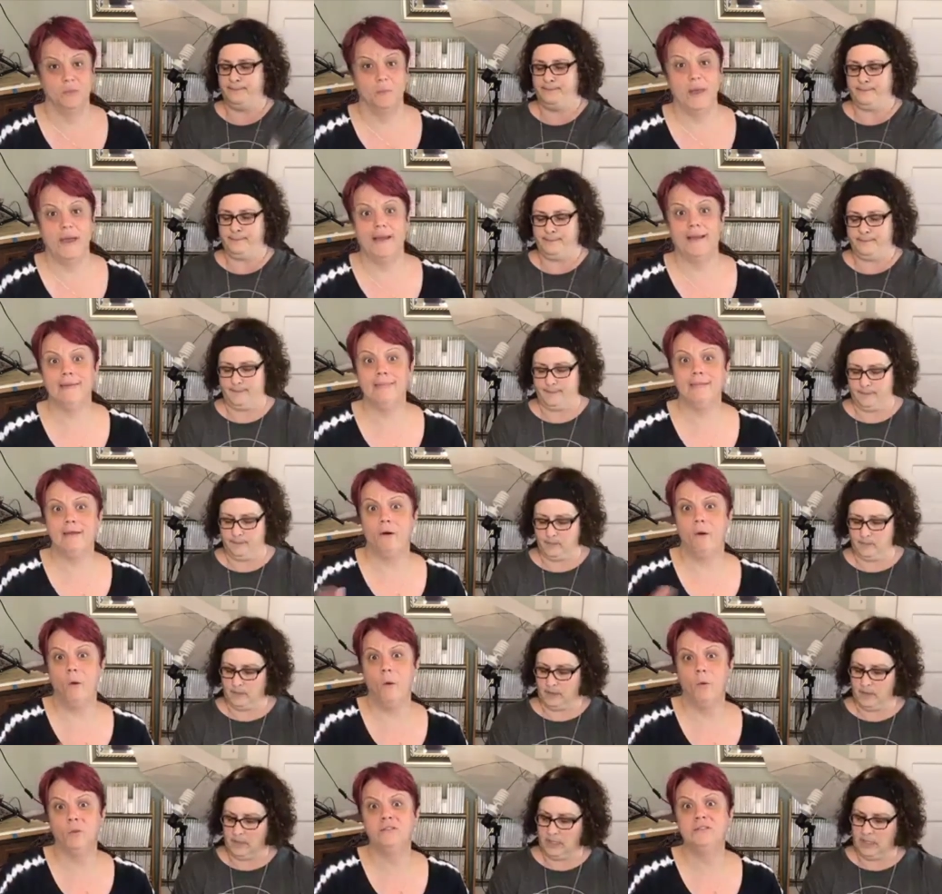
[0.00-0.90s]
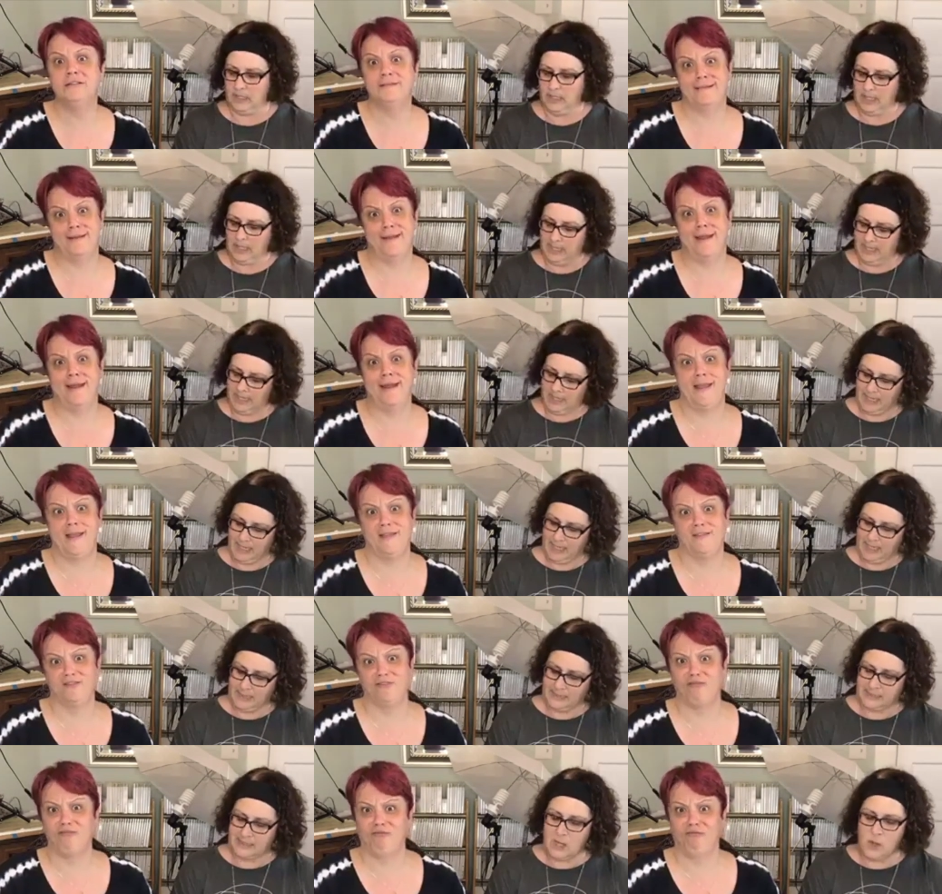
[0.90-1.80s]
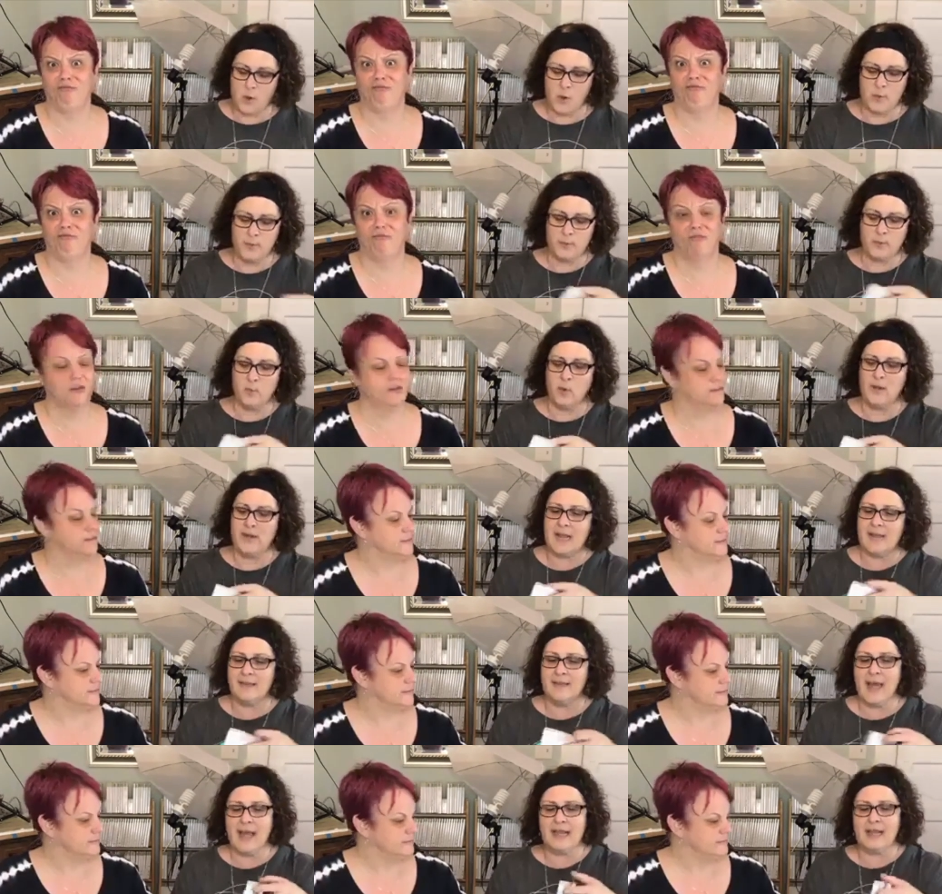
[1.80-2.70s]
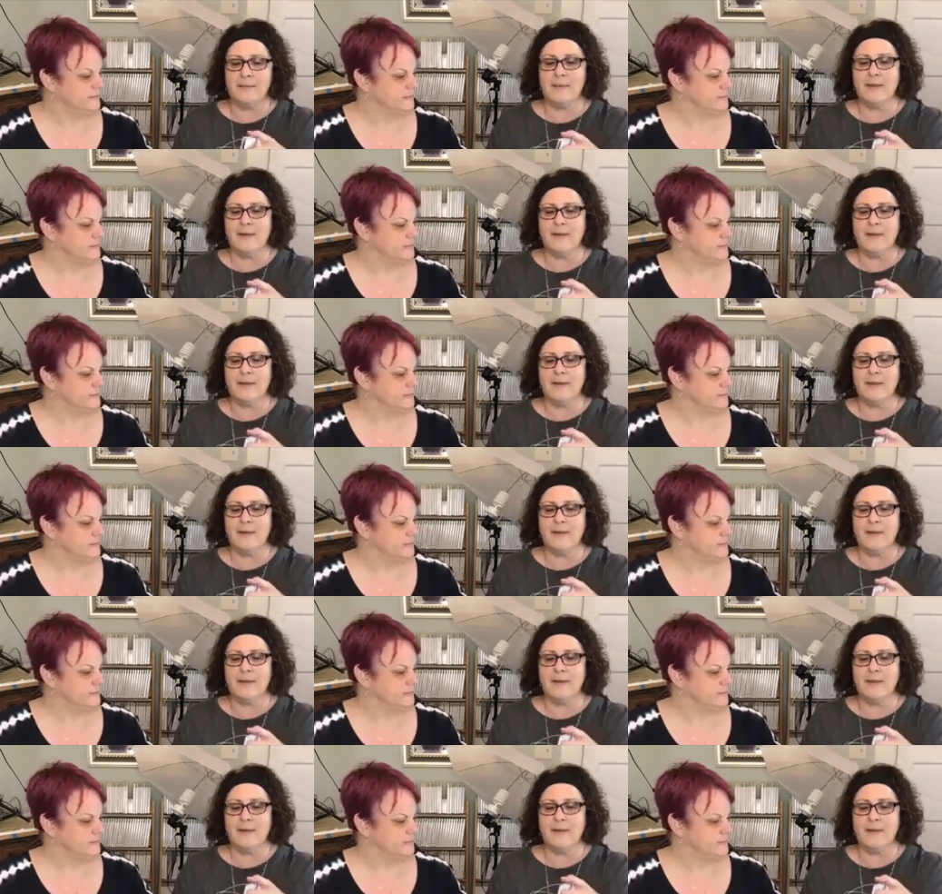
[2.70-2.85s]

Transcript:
Speaker 1: Back in the olden days. So, what I like